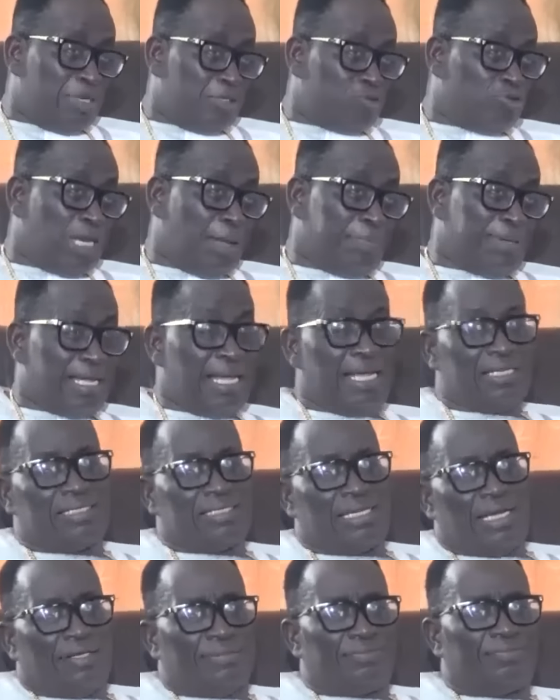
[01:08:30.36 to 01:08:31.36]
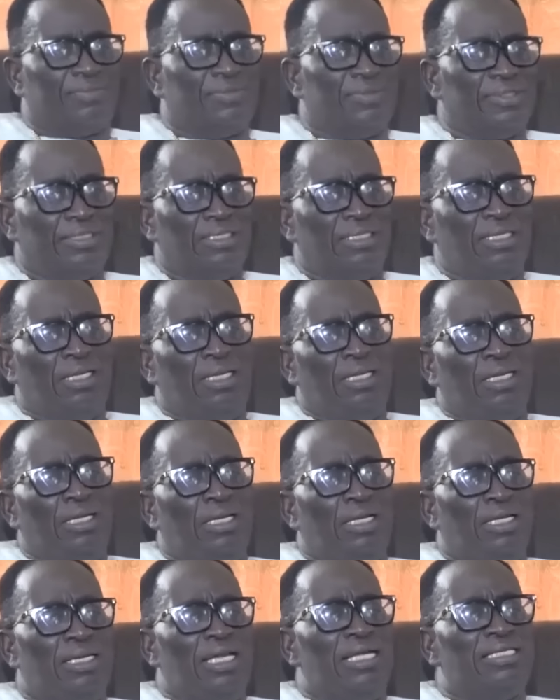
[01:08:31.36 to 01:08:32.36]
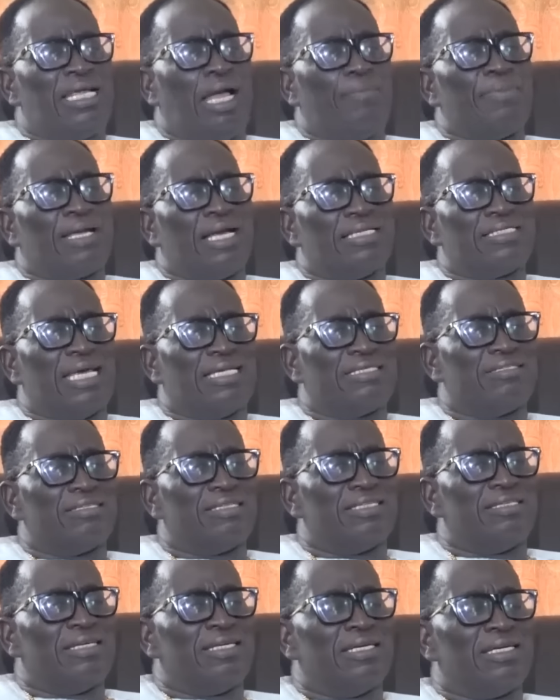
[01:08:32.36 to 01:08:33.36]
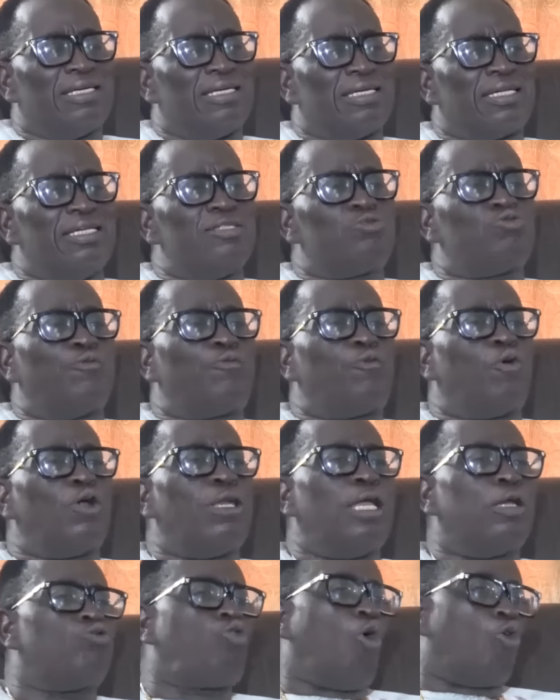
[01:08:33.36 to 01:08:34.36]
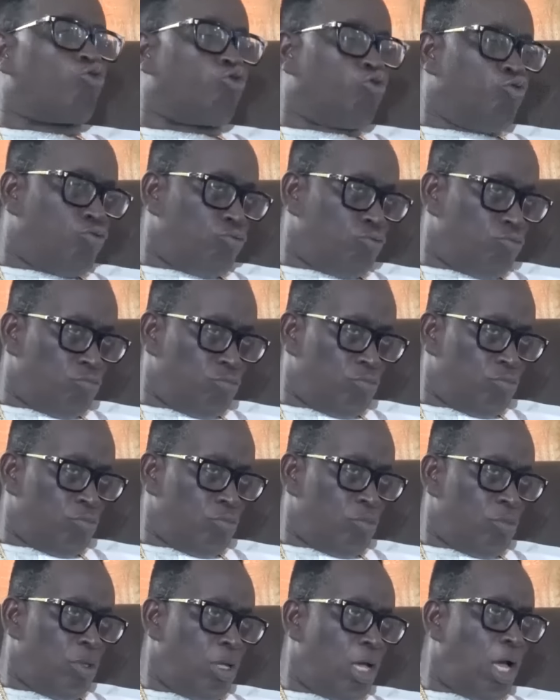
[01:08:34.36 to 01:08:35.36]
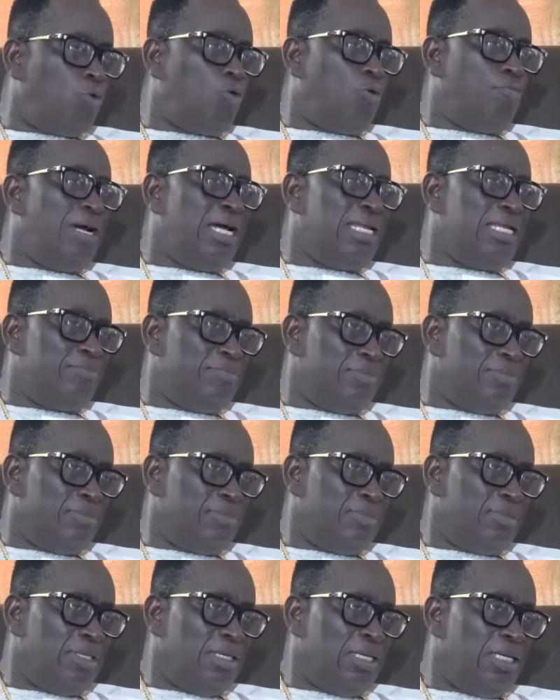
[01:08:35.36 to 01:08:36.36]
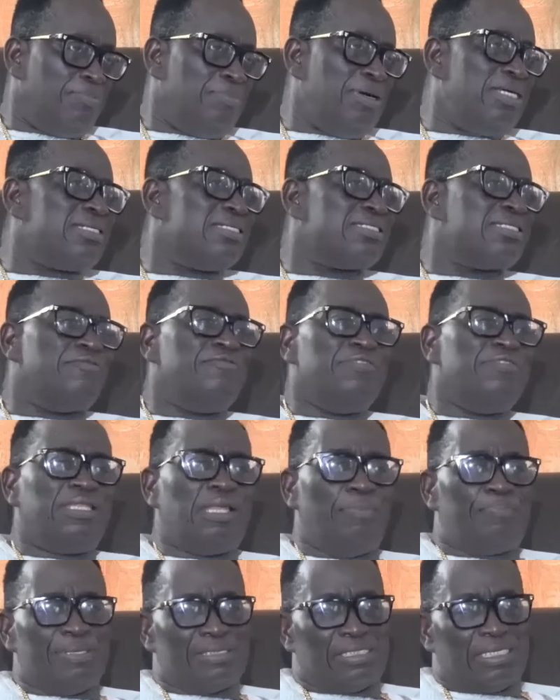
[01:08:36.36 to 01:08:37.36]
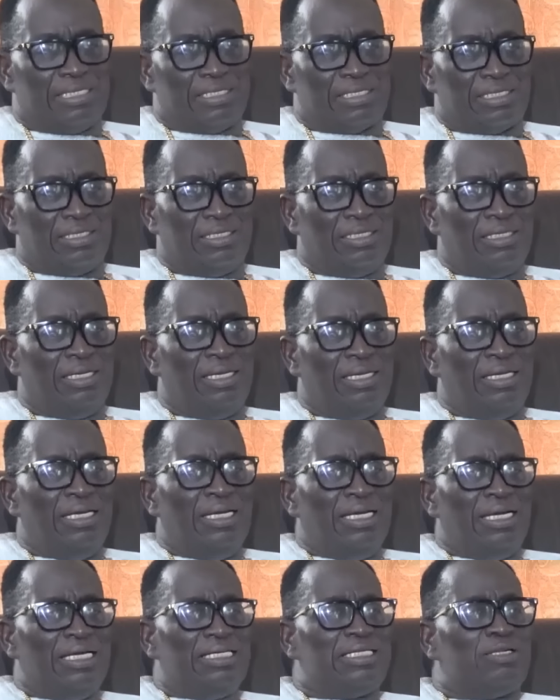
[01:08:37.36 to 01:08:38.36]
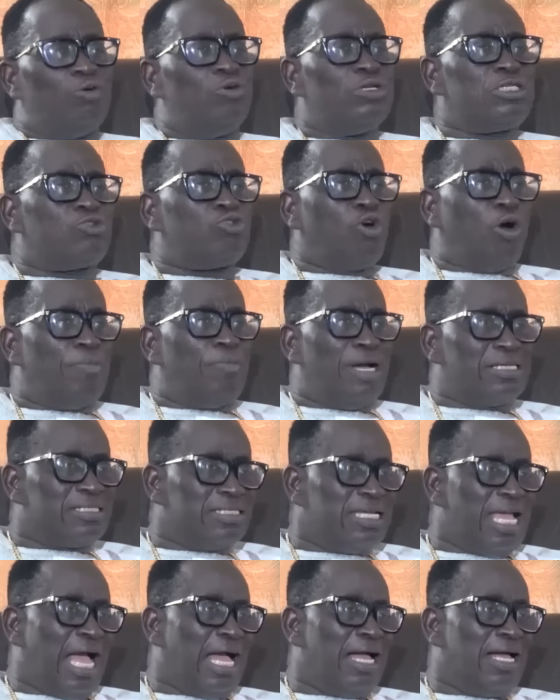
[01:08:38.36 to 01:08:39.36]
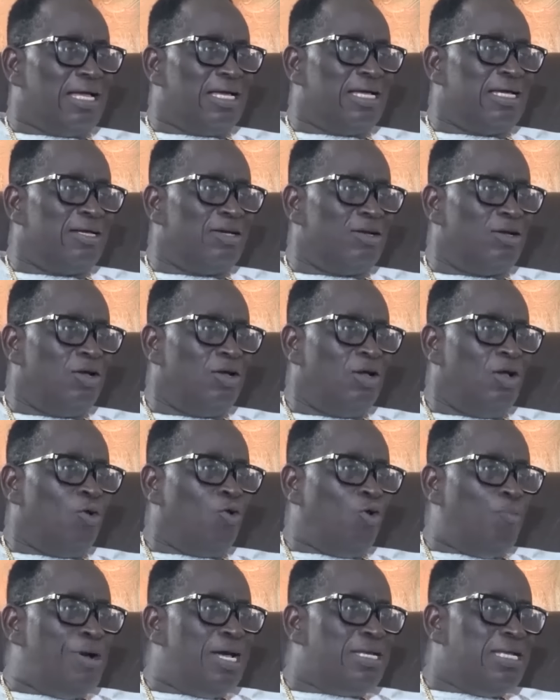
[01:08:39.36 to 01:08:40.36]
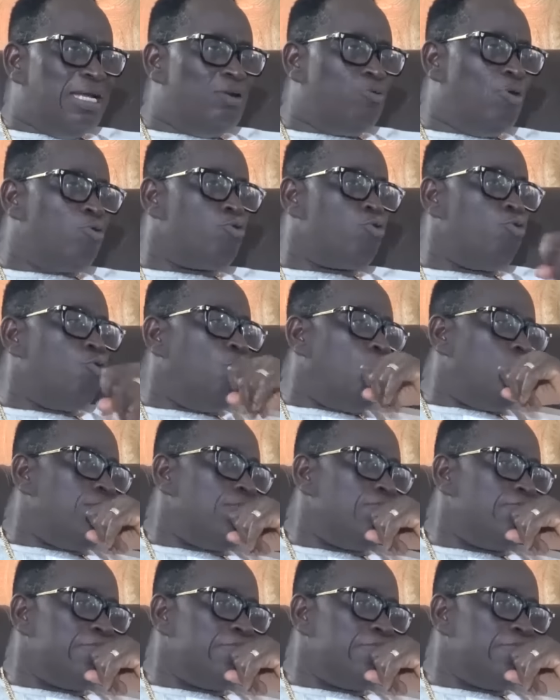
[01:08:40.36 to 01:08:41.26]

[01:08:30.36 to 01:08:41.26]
minister of a cancer. Nanti am a cancer, Christo for a dorsum. A woman, there's a 70%. It won't to a massia. Obey the wrong room.